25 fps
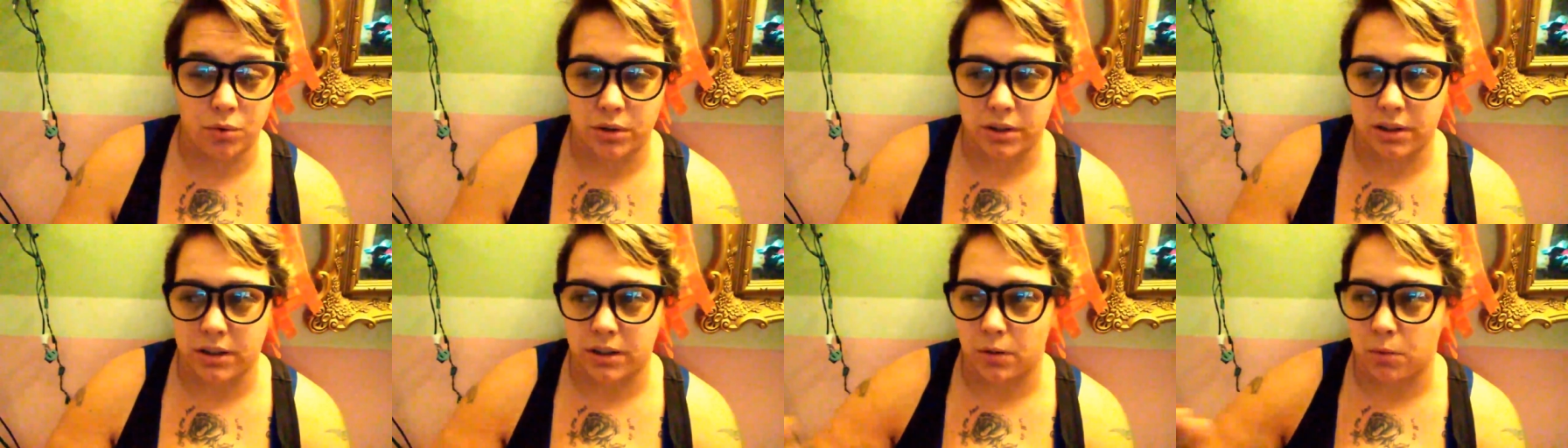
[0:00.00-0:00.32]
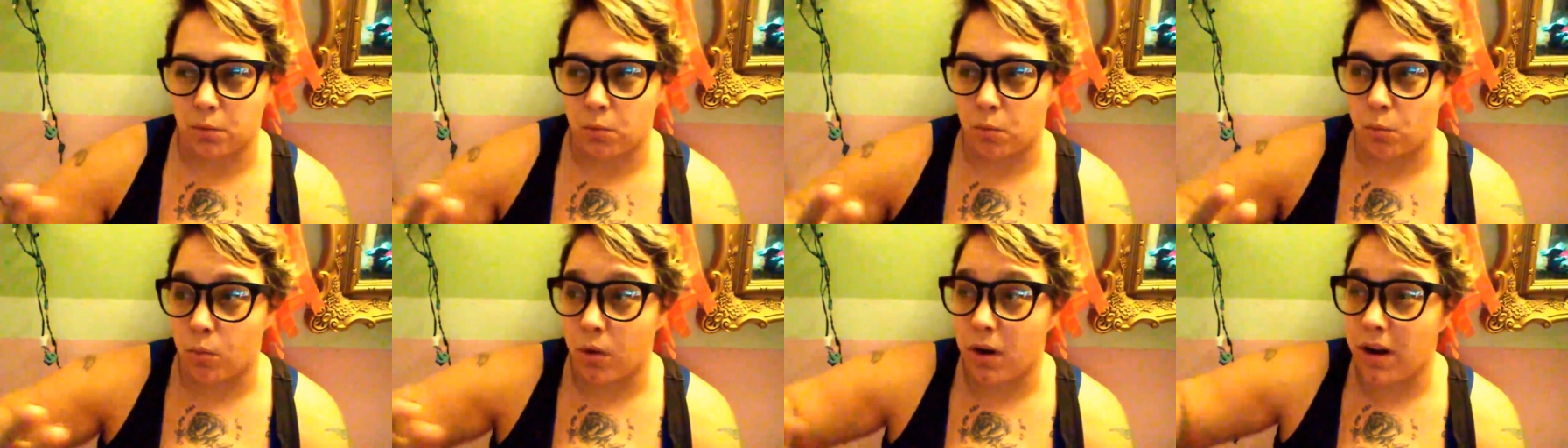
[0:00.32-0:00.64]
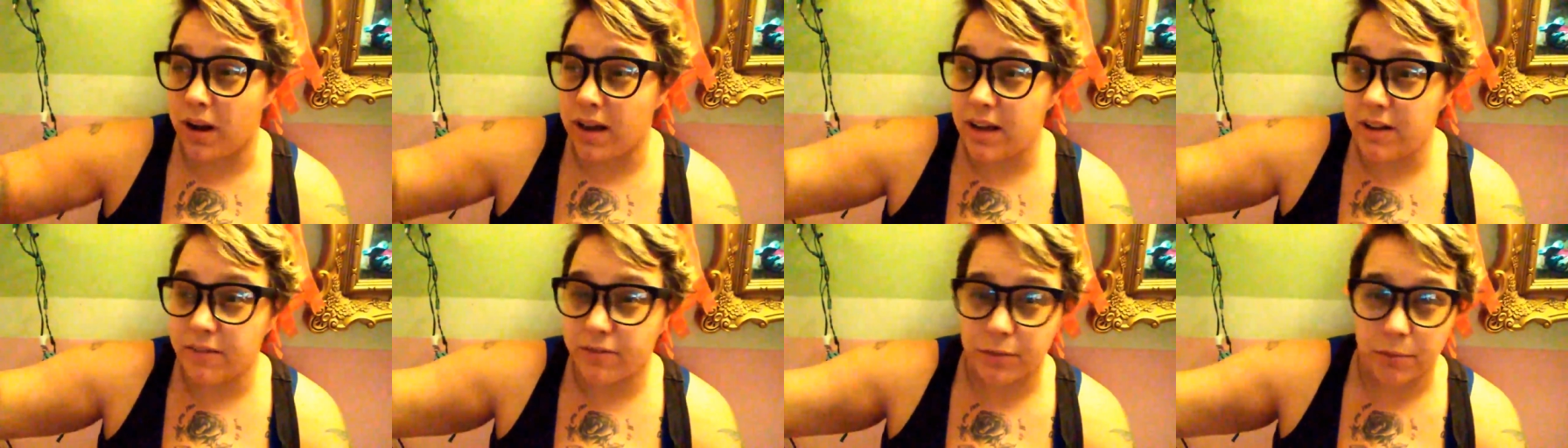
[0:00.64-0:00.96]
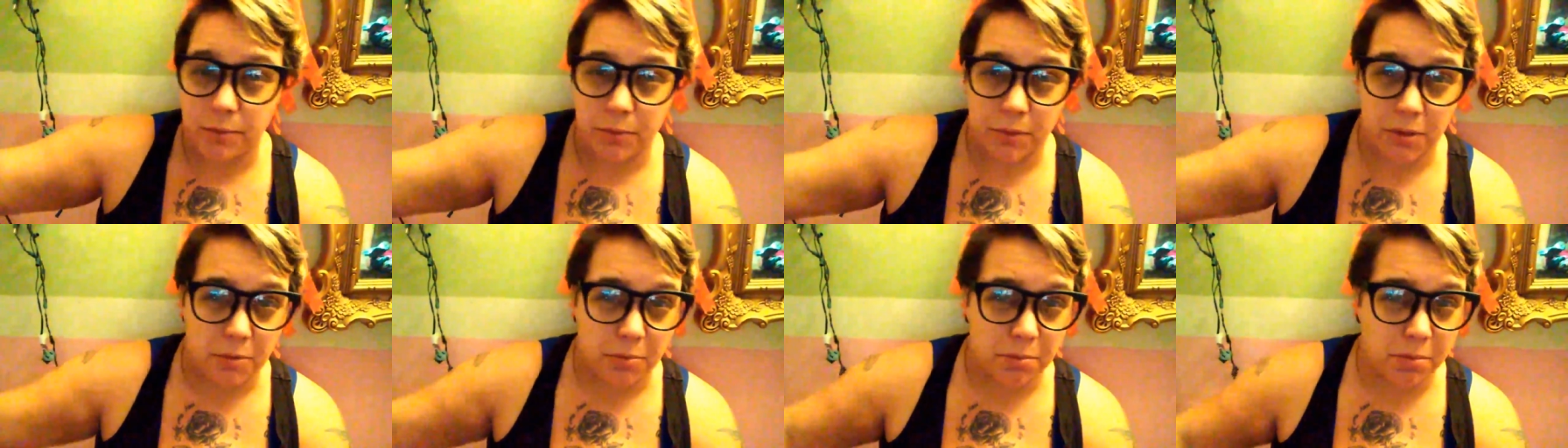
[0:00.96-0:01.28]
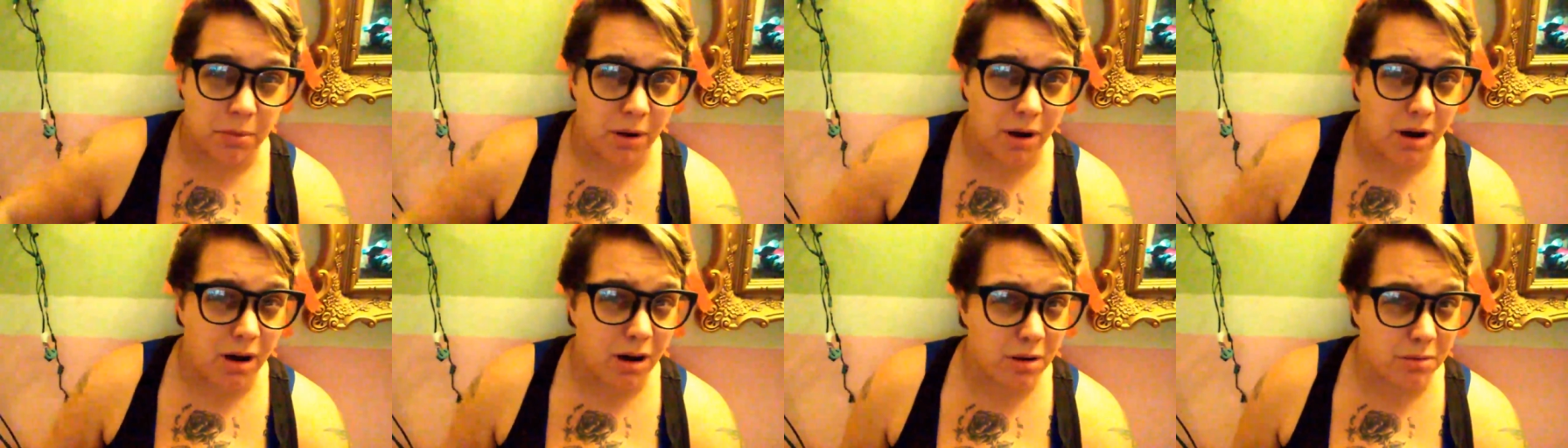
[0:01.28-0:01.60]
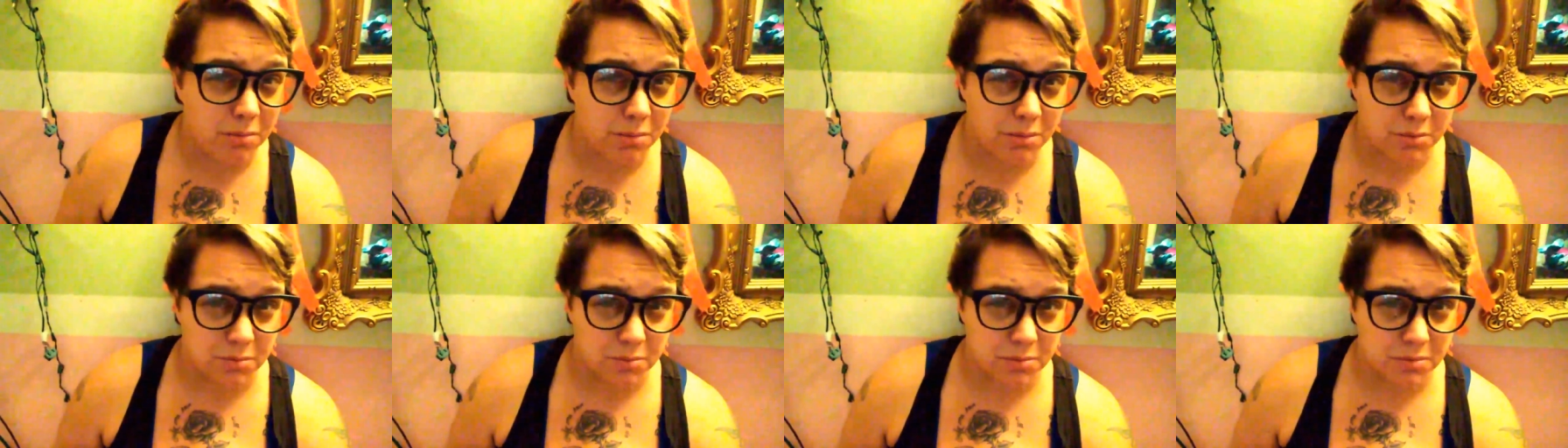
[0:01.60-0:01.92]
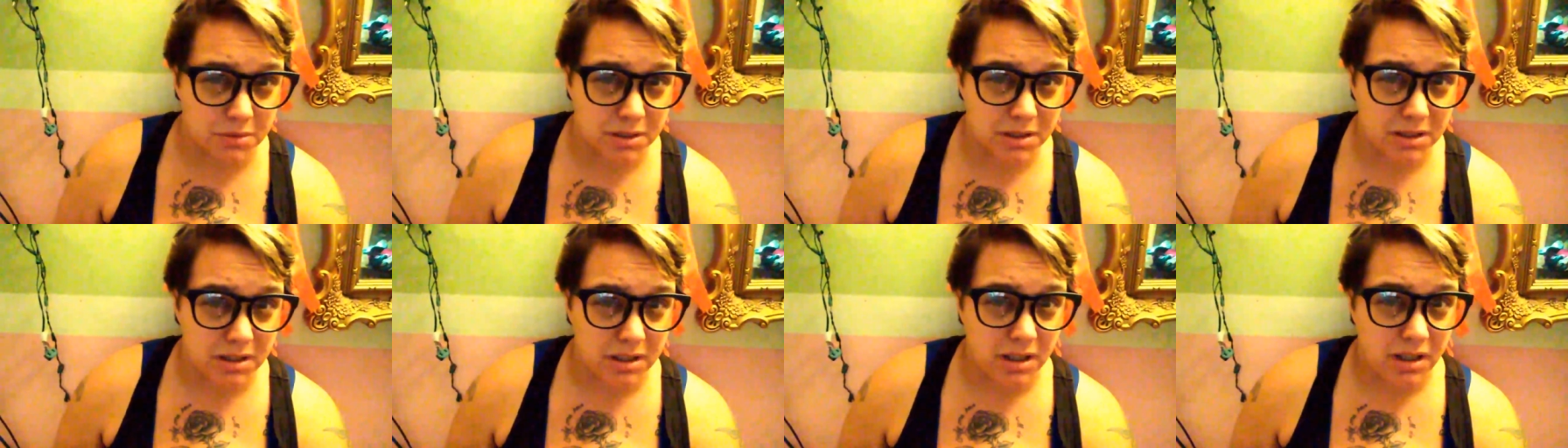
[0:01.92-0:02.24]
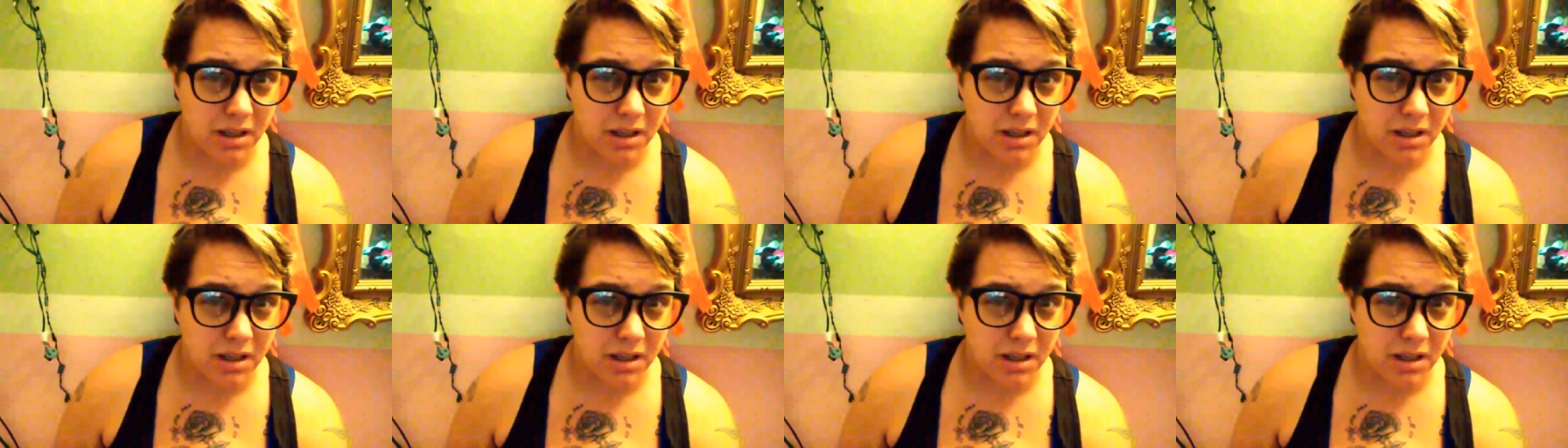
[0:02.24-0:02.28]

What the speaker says: to get away from their problems.